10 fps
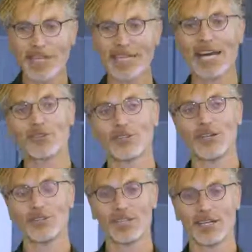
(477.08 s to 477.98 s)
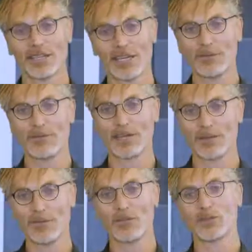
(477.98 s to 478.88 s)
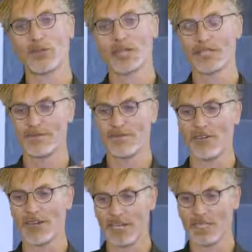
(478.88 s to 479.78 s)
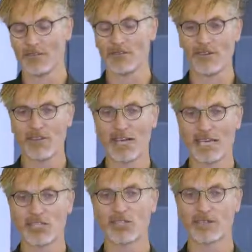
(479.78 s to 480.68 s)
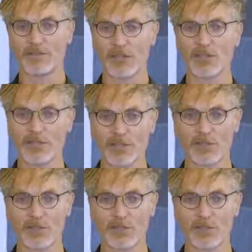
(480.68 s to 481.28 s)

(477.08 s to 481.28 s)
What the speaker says: Caterer and Hotel Keeper, Computer Weekly. So very industry vertical